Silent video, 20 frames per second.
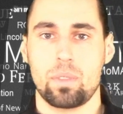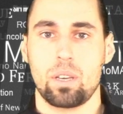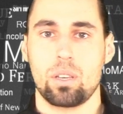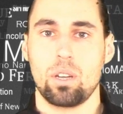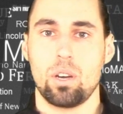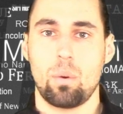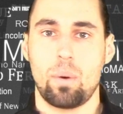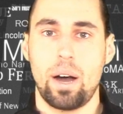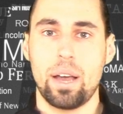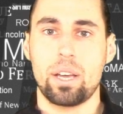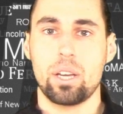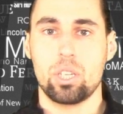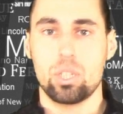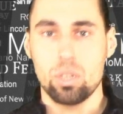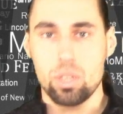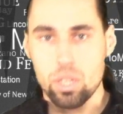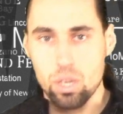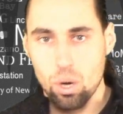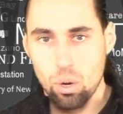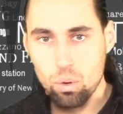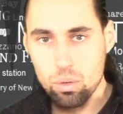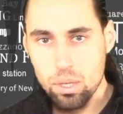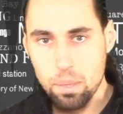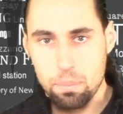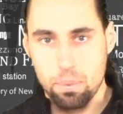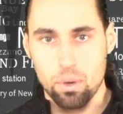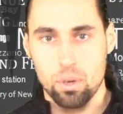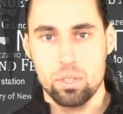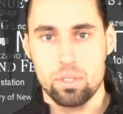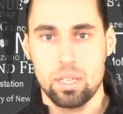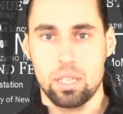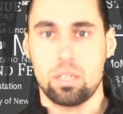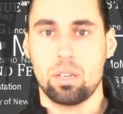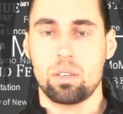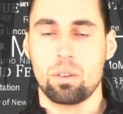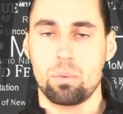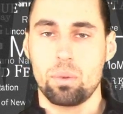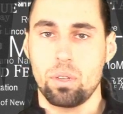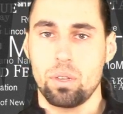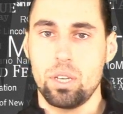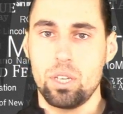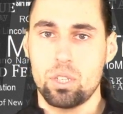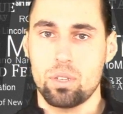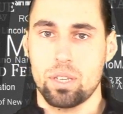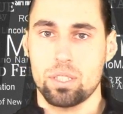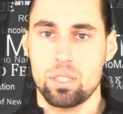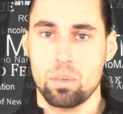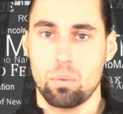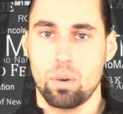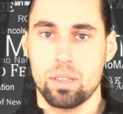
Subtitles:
You know why? Because you're the only person that took a real interest in